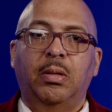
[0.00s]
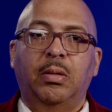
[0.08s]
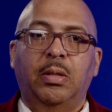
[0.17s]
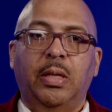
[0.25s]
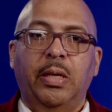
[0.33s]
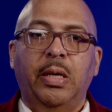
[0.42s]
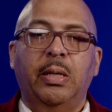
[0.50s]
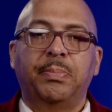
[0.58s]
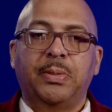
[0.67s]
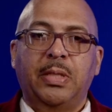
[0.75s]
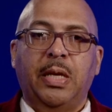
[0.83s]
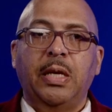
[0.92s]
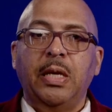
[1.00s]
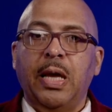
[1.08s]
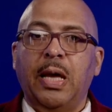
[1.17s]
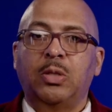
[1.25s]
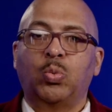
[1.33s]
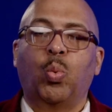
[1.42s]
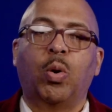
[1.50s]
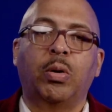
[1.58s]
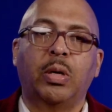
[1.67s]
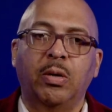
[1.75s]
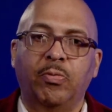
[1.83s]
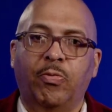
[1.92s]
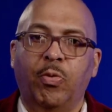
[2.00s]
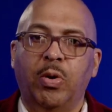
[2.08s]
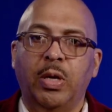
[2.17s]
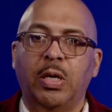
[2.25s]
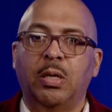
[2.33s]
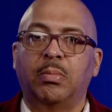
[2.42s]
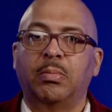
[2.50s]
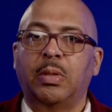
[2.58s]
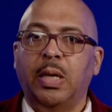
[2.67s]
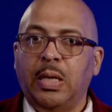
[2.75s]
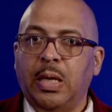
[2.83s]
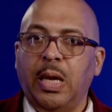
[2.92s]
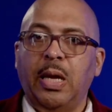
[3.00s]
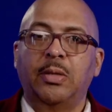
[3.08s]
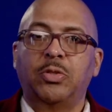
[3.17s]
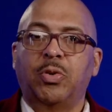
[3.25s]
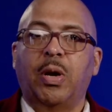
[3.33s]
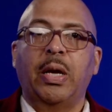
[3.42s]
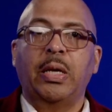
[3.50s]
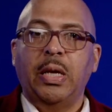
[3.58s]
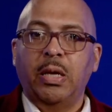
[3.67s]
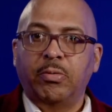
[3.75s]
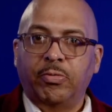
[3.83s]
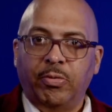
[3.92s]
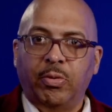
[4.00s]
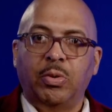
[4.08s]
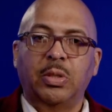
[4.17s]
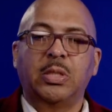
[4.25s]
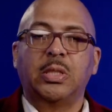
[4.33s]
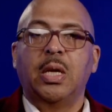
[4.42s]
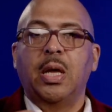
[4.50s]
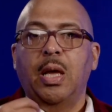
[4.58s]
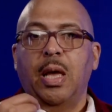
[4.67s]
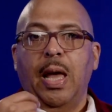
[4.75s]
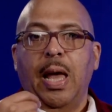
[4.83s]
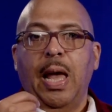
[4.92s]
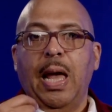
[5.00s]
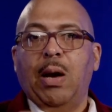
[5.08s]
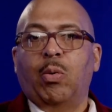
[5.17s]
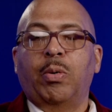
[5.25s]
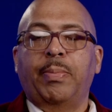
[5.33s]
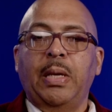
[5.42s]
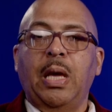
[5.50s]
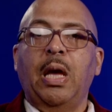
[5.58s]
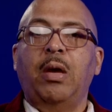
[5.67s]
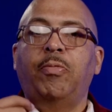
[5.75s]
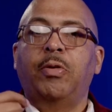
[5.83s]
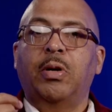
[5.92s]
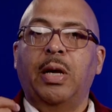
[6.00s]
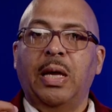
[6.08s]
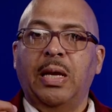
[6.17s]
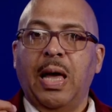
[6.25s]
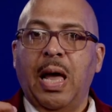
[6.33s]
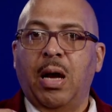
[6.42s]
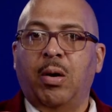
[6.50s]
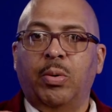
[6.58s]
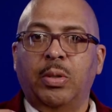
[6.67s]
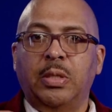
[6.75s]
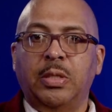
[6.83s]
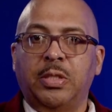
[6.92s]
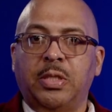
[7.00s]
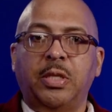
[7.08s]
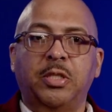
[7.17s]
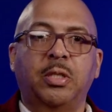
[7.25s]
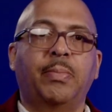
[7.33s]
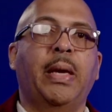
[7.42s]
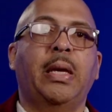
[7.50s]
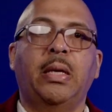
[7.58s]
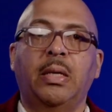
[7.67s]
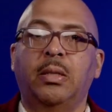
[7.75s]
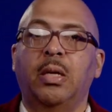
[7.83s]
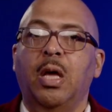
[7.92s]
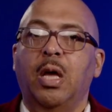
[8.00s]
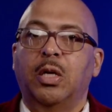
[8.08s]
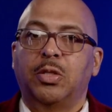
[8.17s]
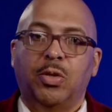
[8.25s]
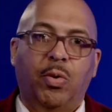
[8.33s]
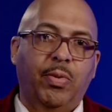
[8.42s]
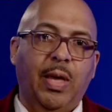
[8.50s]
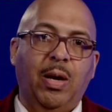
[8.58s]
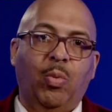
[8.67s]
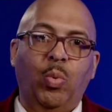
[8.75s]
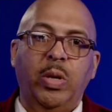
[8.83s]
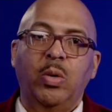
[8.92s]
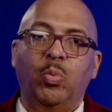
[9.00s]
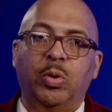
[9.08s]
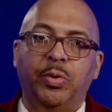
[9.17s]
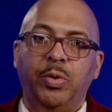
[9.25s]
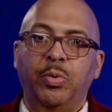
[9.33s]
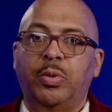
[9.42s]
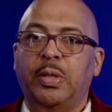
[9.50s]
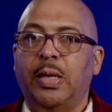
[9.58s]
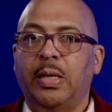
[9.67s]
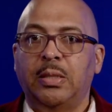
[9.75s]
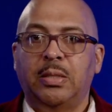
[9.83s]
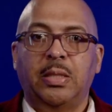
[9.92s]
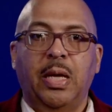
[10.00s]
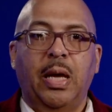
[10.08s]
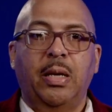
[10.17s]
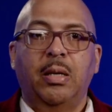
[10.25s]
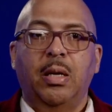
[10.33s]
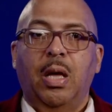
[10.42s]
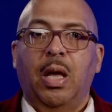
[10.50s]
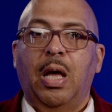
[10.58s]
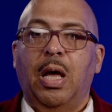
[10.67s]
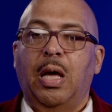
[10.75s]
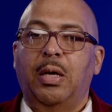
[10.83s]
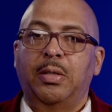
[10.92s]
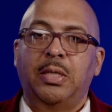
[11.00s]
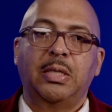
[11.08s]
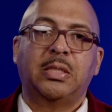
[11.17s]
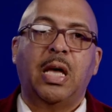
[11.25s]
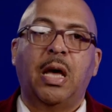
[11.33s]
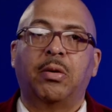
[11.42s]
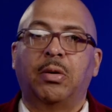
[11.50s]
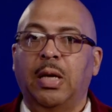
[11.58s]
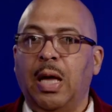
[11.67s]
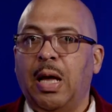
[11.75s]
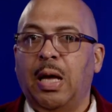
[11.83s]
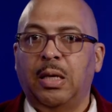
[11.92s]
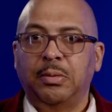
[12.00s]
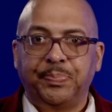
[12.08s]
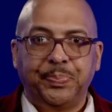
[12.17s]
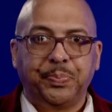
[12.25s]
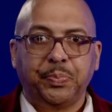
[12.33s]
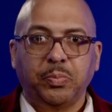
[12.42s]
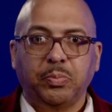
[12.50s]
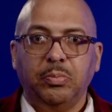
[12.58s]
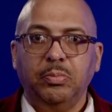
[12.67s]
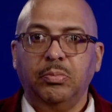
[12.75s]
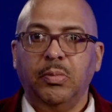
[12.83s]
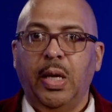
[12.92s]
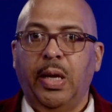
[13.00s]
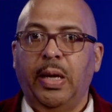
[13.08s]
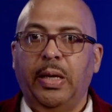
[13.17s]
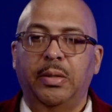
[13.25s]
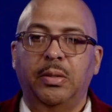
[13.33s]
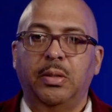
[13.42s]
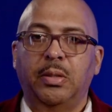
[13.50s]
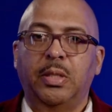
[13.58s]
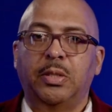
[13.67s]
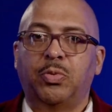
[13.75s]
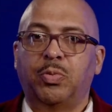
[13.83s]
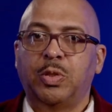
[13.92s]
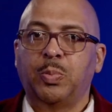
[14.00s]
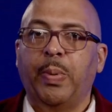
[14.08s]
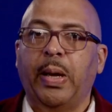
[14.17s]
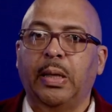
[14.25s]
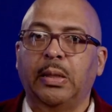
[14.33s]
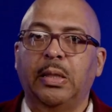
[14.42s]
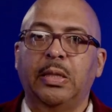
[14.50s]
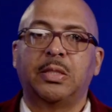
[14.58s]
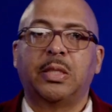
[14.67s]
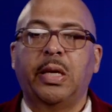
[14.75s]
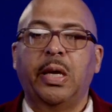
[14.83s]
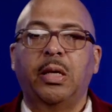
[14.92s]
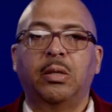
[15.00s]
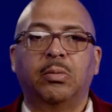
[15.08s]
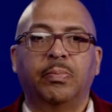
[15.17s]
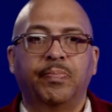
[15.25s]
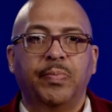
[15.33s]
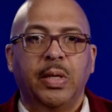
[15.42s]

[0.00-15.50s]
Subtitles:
the imps that he has working for him, they can try and influence our behavior and our decision making so that we will do things that dishonor God and disrespect his kingdom